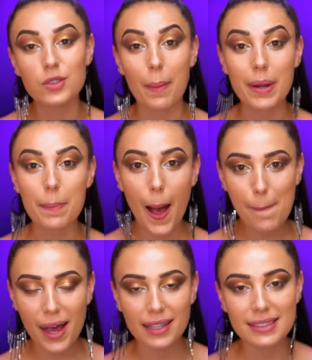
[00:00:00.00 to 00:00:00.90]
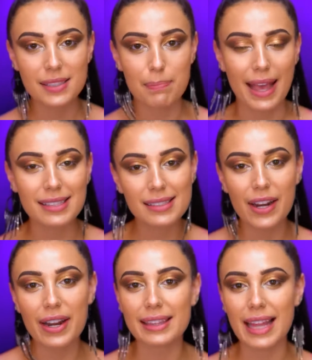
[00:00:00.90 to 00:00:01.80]
So I'm gonna pop on some
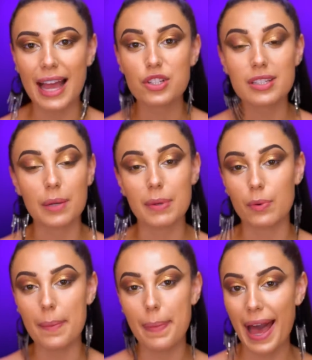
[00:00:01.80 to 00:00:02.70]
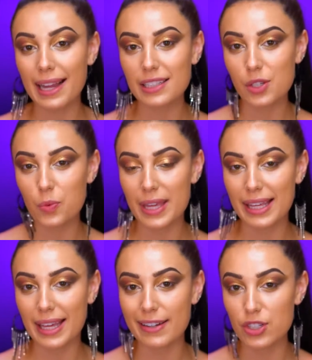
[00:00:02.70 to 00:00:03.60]
mascara and lashes and I'll be right back so we
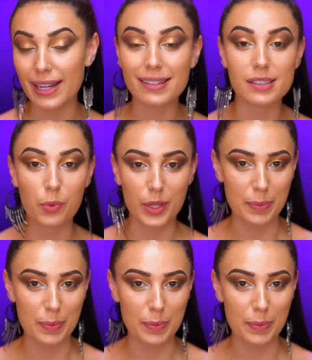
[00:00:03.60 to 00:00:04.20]
can check out some more of the